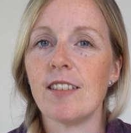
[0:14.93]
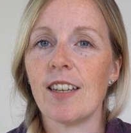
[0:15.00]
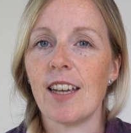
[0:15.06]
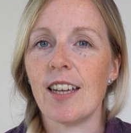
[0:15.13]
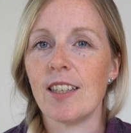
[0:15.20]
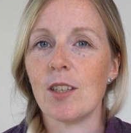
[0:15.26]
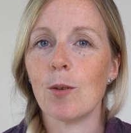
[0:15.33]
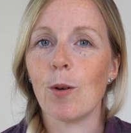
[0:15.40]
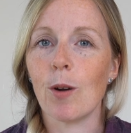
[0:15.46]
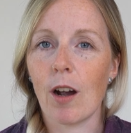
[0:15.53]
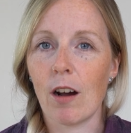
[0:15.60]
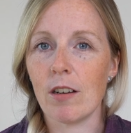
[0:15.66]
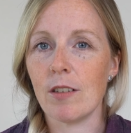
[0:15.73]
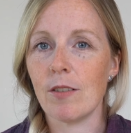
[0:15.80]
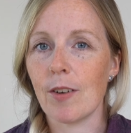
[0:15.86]
it into a
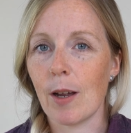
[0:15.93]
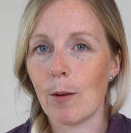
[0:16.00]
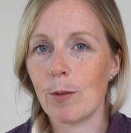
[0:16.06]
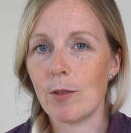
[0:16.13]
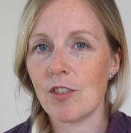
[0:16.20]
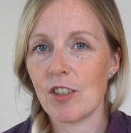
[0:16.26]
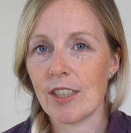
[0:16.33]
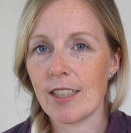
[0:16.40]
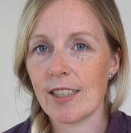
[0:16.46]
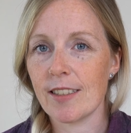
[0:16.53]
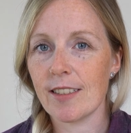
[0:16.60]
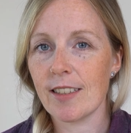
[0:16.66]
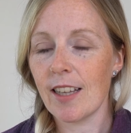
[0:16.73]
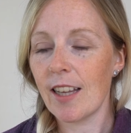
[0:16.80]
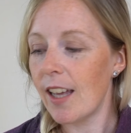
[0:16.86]
cauliflower
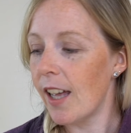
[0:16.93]
cheese.